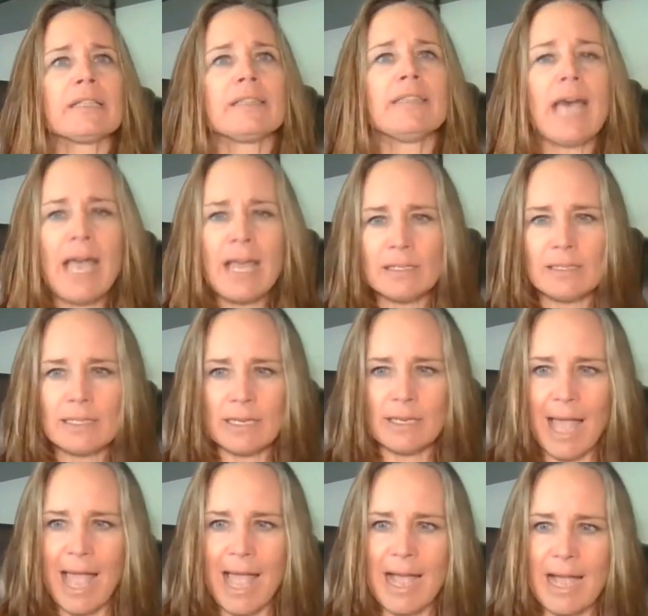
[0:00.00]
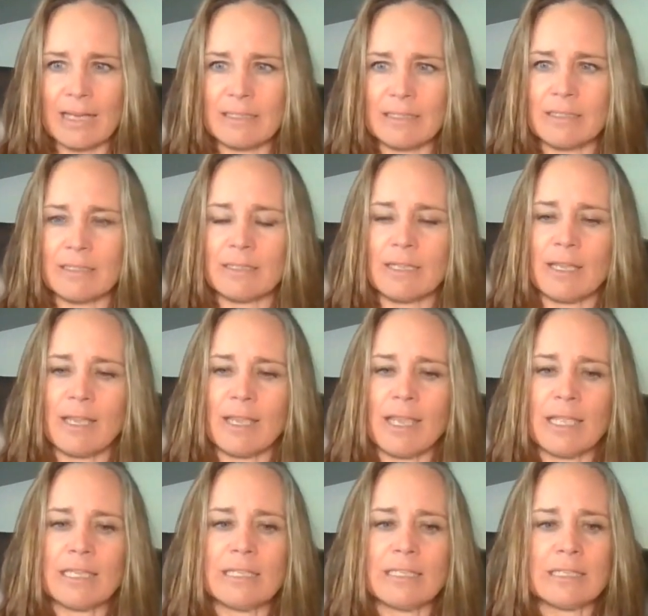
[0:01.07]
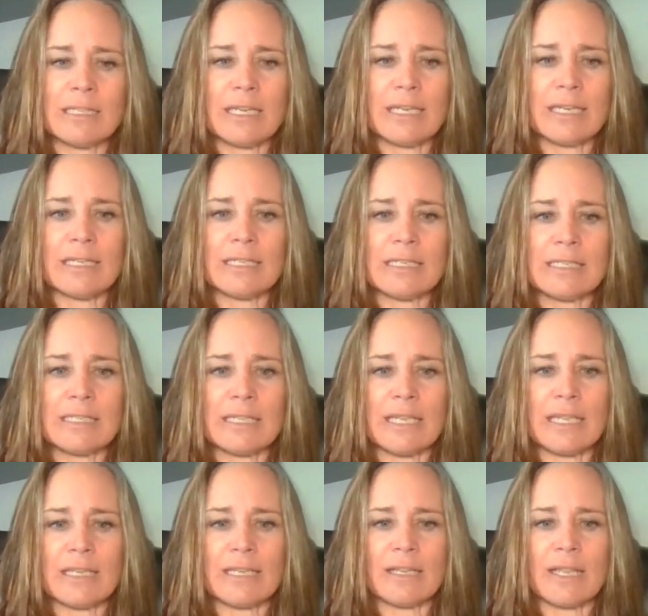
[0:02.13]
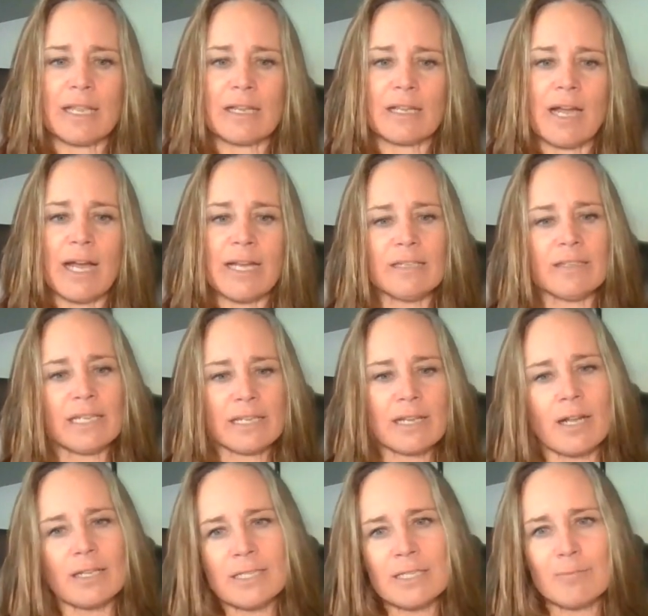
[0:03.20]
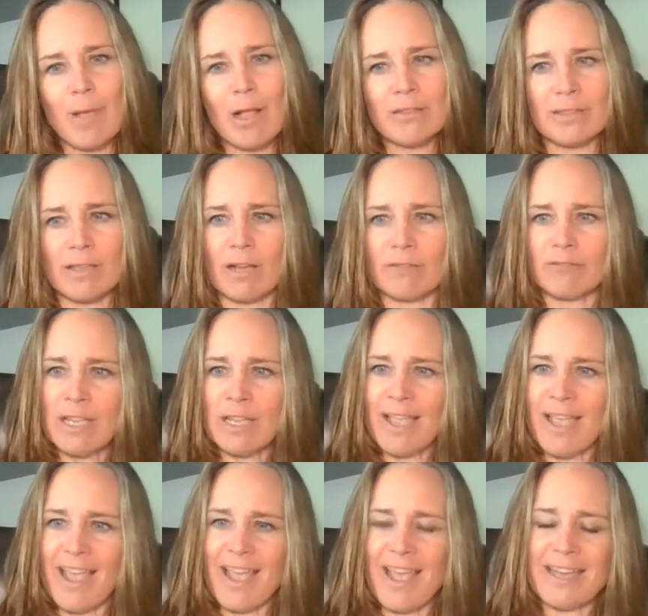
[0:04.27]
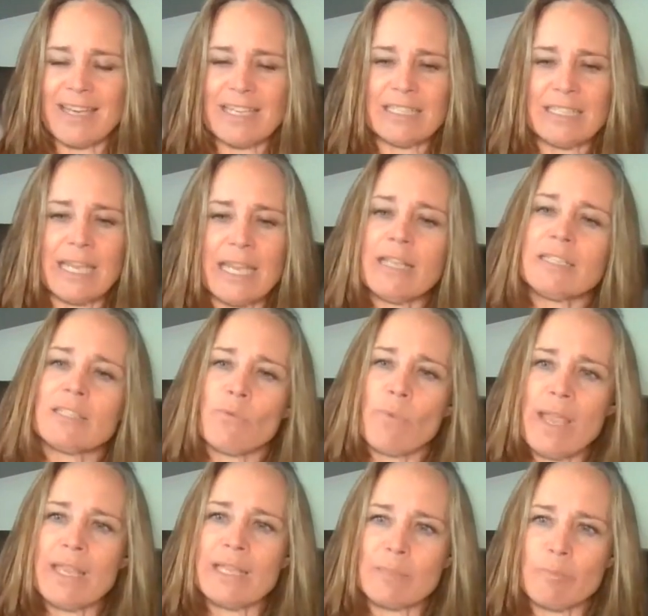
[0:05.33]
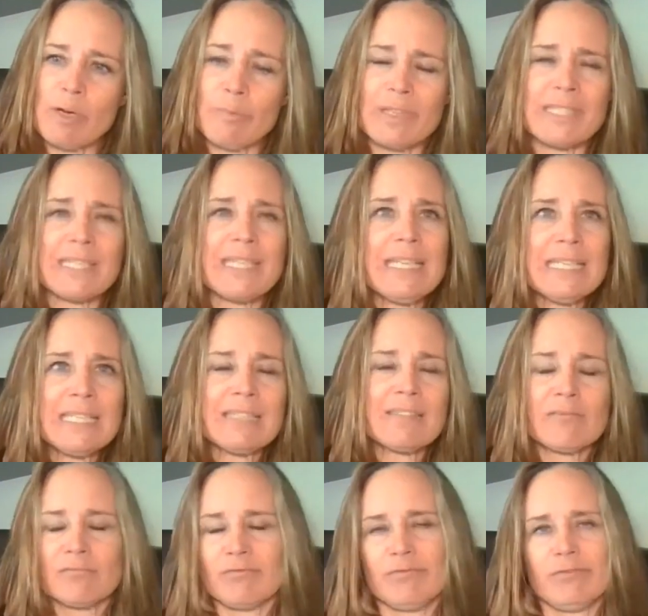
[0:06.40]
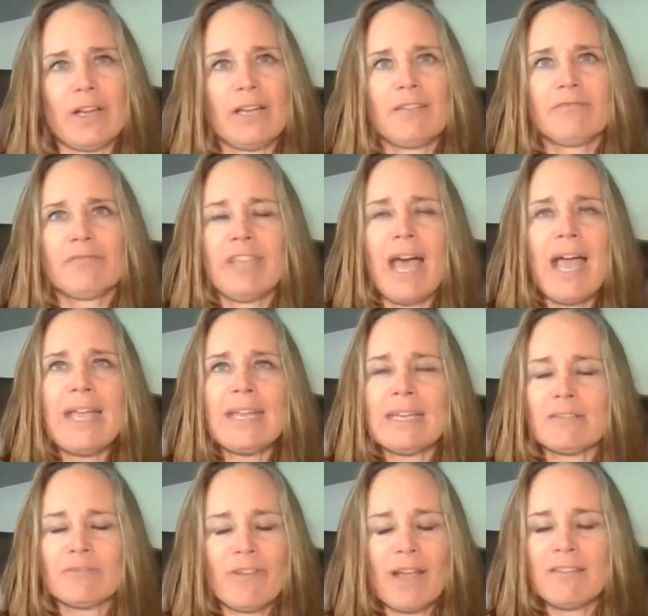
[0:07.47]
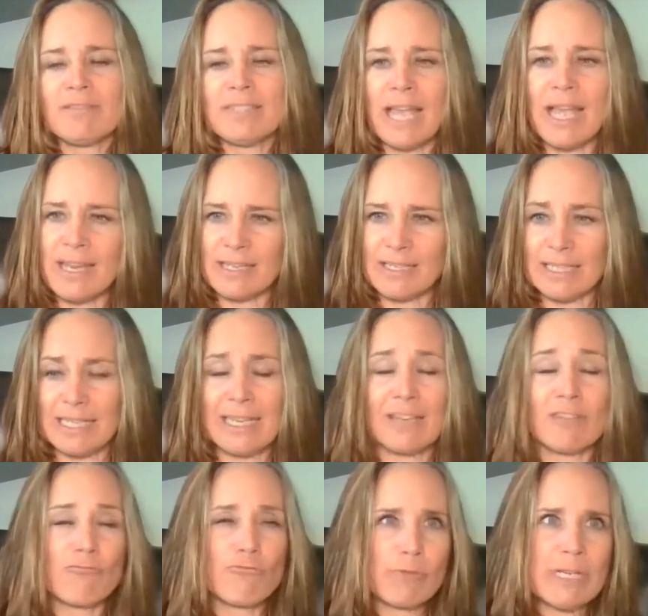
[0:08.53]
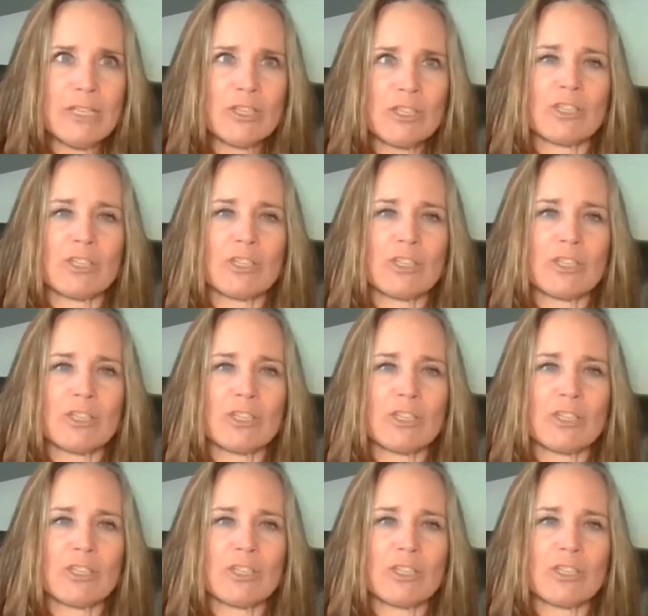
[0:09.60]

that little act it it is it, it kind of it cuts his balls off and it takes away his purpose he's five nine or five ten and he can reach the